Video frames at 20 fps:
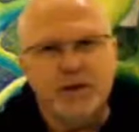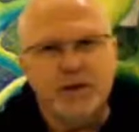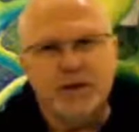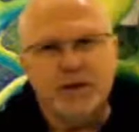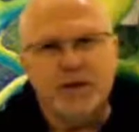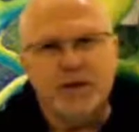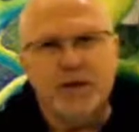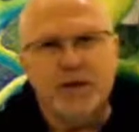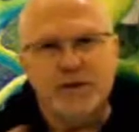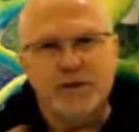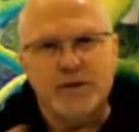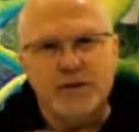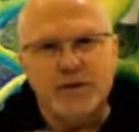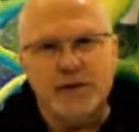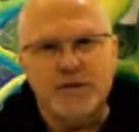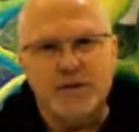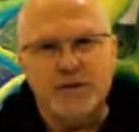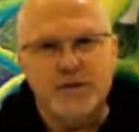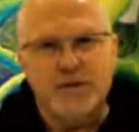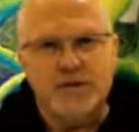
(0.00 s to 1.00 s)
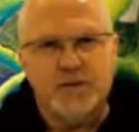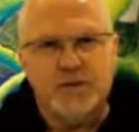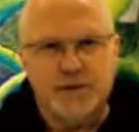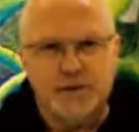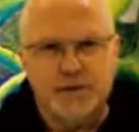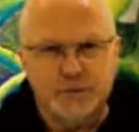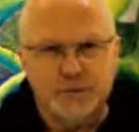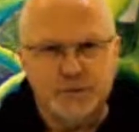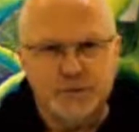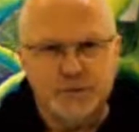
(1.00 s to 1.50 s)
is to go inside
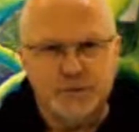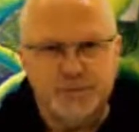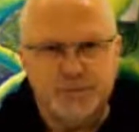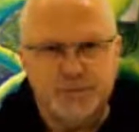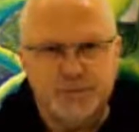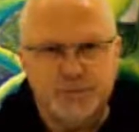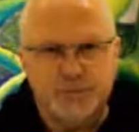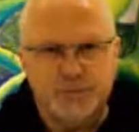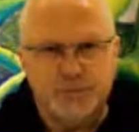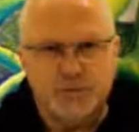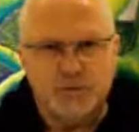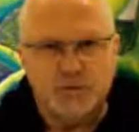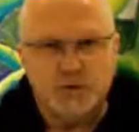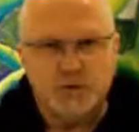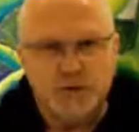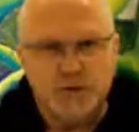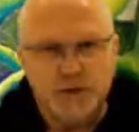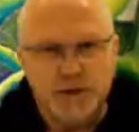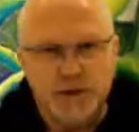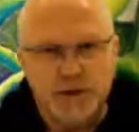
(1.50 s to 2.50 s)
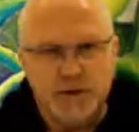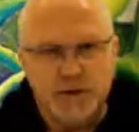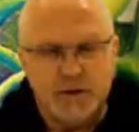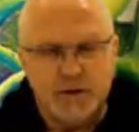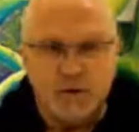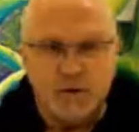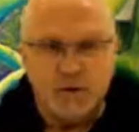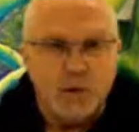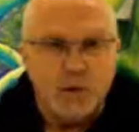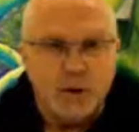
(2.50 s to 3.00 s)
yourself, find
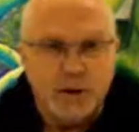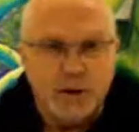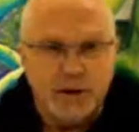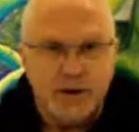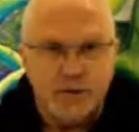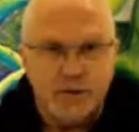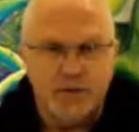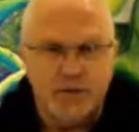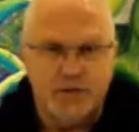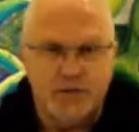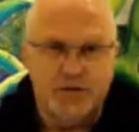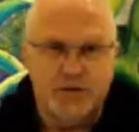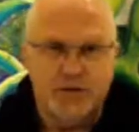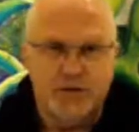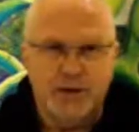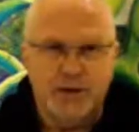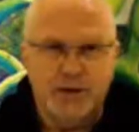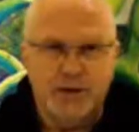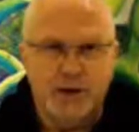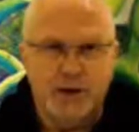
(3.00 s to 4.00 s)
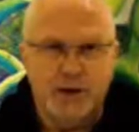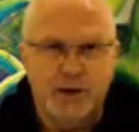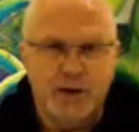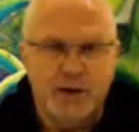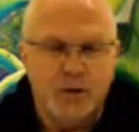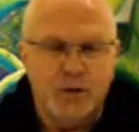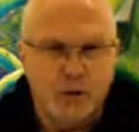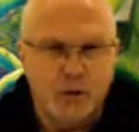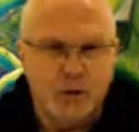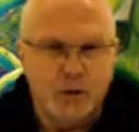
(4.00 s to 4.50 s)
out what kind of person am I,
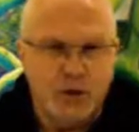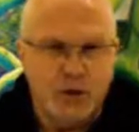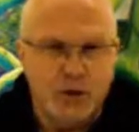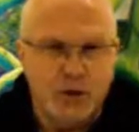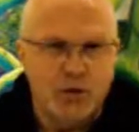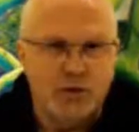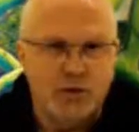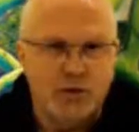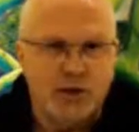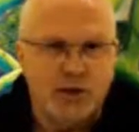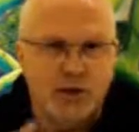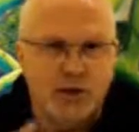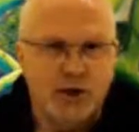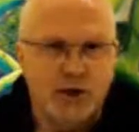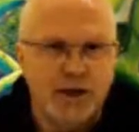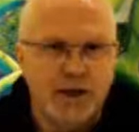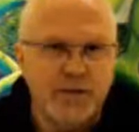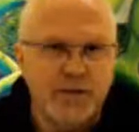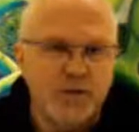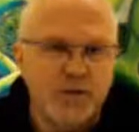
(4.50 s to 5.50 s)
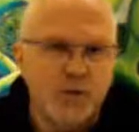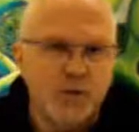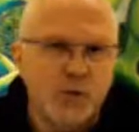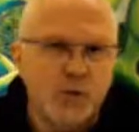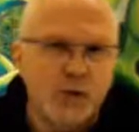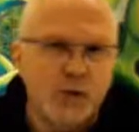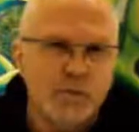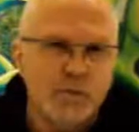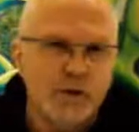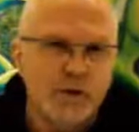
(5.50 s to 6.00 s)
what do I want in life,
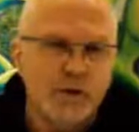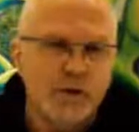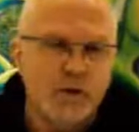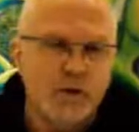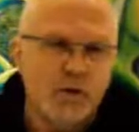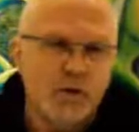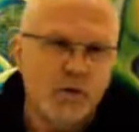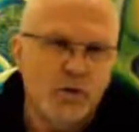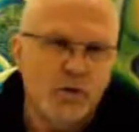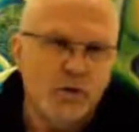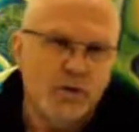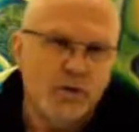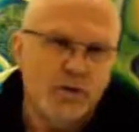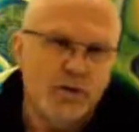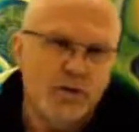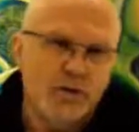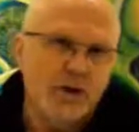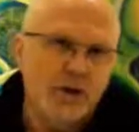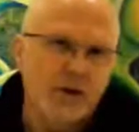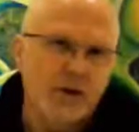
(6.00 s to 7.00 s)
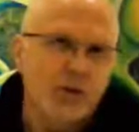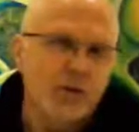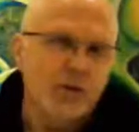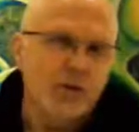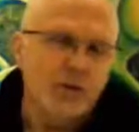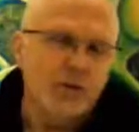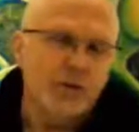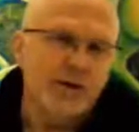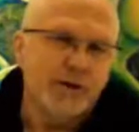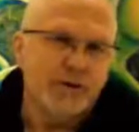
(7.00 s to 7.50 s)
what are my goals, what
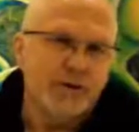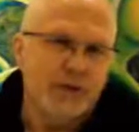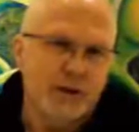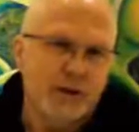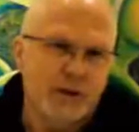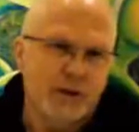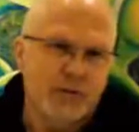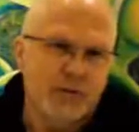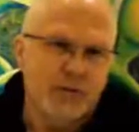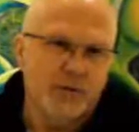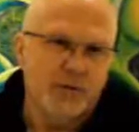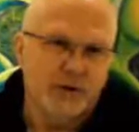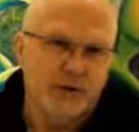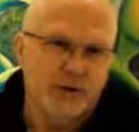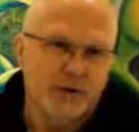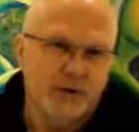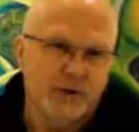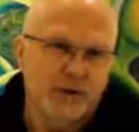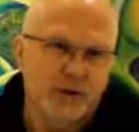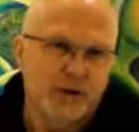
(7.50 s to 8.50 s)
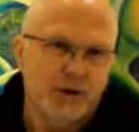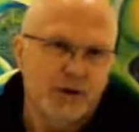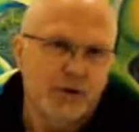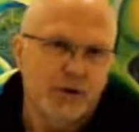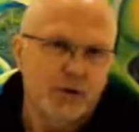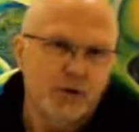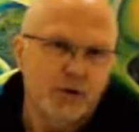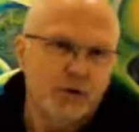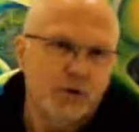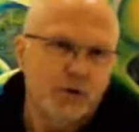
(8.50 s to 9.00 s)
are my dreams,
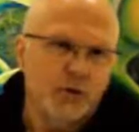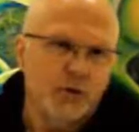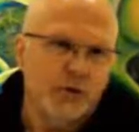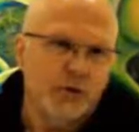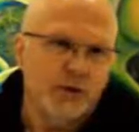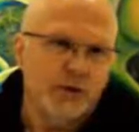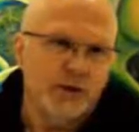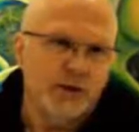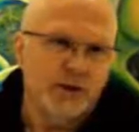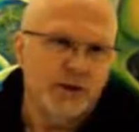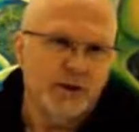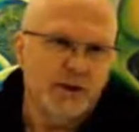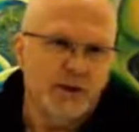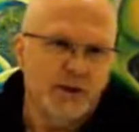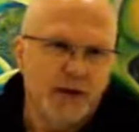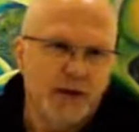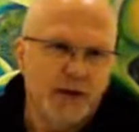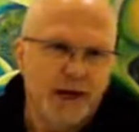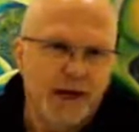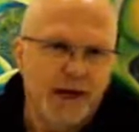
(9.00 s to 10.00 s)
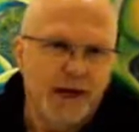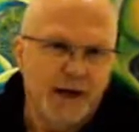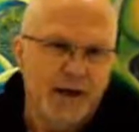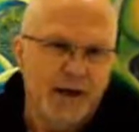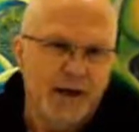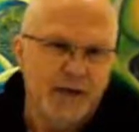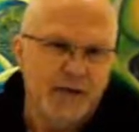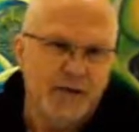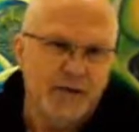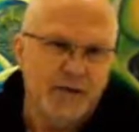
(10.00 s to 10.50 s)
what do I feel in my heart,